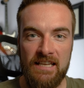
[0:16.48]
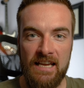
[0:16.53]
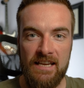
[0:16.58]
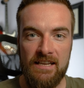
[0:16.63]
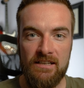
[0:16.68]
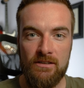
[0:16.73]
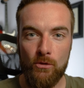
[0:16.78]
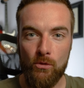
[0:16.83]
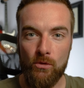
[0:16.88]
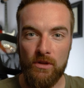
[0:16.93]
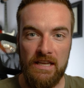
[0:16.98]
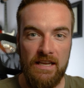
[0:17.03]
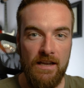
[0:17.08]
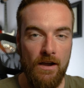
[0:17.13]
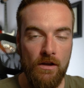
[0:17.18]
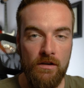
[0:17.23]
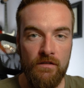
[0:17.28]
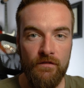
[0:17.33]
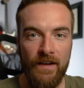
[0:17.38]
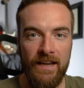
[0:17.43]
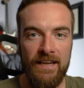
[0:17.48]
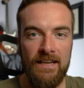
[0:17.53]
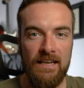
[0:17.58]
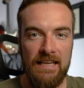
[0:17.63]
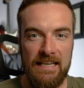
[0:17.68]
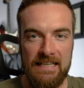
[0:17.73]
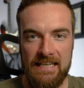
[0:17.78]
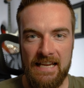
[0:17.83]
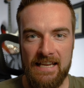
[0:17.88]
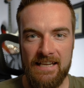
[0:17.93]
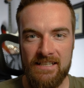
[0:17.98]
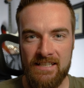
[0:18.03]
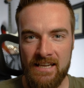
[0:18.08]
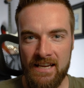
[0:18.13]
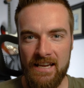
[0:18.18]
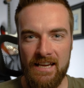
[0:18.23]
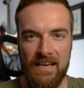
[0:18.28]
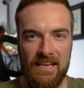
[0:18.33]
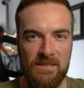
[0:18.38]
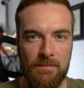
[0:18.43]
date, or the unveiling date
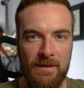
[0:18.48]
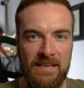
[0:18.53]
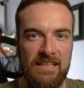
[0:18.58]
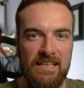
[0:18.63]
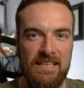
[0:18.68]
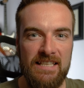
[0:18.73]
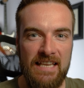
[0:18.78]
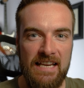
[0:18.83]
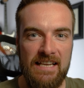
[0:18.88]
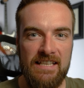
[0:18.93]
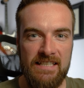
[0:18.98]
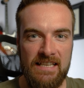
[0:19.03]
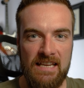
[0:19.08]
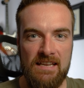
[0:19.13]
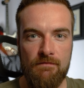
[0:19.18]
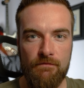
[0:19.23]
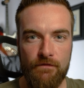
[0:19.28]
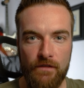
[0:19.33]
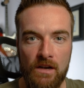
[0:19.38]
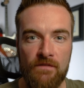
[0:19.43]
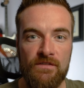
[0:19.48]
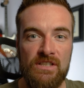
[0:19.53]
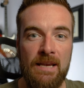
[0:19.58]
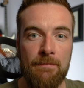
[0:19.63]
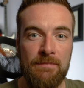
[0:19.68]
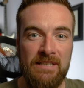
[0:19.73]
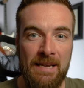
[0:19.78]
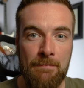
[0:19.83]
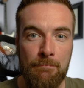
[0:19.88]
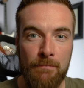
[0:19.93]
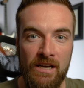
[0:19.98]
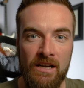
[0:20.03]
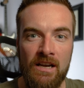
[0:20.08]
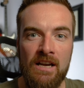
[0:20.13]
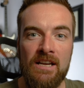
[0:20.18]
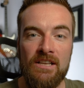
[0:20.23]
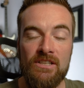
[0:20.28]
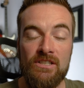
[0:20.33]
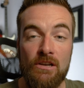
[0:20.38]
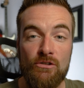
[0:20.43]
has been the 16th of September,
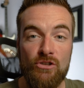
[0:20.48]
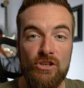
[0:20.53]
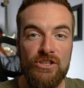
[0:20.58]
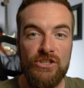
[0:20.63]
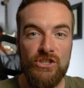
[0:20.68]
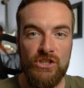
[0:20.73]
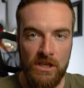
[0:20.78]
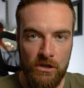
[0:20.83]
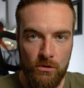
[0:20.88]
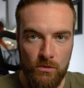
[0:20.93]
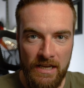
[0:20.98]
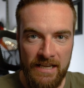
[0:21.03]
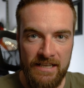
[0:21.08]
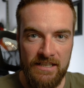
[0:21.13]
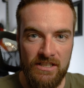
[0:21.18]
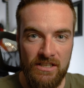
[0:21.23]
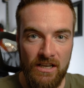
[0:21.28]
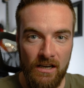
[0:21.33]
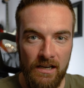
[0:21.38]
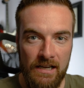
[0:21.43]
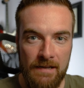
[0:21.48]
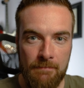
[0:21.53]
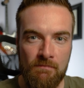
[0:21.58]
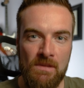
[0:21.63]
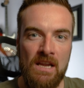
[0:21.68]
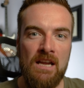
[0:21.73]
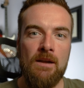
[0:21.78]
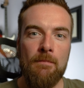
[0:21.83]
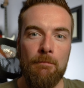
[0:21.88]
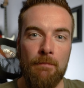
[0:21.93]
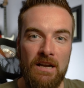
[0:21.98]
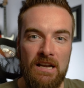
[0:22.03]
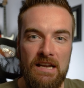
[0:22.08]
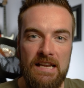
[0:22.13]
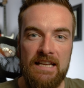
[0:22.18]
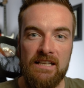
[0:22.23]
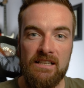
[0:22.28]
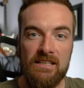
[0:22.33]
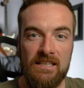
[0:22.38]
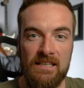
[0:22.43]
so just 2 days time. But
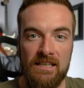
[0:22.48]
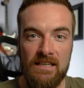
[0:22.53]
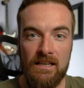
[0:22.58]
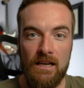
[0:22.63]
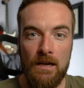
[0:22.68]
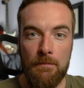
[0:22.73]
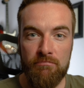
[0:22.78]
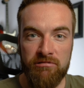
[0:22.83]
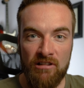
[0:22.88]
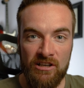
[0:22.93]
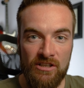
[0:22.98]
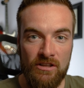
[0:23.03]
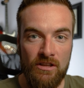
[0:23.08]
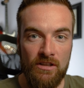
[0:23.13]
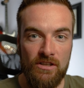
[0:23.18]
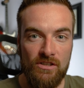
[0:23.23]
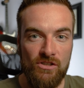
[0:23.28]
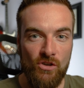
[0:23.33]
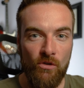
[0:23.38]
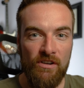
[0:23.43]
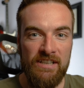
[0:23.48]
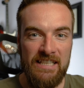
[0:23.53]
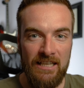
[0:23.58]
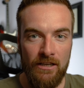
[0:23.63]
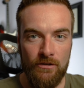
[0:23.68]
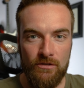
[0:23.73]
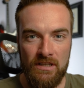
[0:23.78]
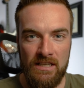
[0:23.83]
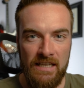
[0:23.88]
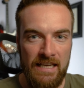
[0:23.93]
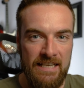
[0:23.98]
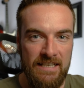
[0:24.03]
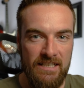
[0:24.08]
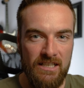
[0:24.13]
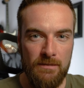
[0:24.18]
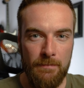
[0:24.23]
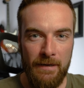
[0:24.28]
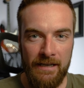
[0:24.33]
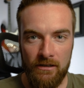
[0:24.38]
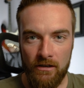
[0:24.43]
it's a product that there's already loads of
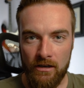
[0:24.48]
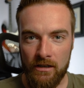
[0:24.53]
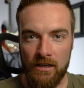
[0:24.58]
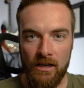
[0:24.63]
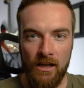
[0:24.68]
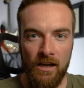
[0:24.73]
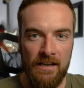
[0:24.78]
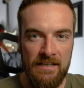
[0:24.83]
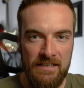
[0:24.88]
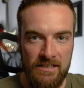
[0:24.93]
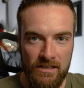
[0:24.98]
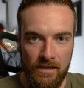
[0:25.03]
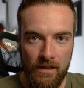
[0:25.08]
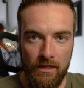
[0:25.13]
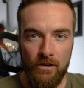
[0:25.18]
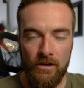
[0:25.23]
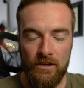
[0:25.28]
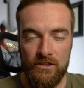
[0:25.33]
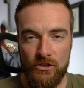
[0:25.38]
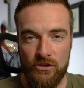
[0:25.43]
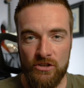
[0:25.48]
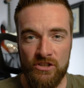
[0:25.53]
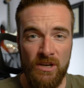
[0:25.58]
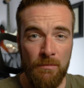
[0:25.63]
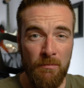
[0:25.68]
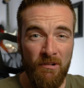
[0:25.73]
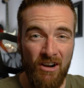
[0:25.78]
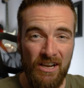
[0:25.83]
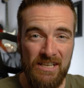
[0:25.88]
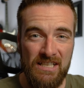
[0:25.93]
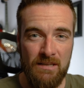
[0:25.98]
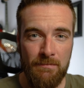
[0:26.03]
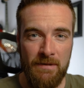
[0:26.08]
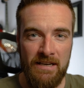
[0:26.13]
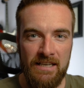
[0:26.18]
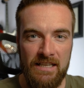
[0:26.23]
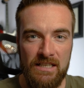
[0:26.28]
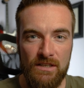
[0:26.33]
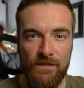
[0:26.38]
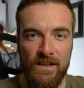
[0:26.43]
leaks about online, so I thought I'd just summarize them in this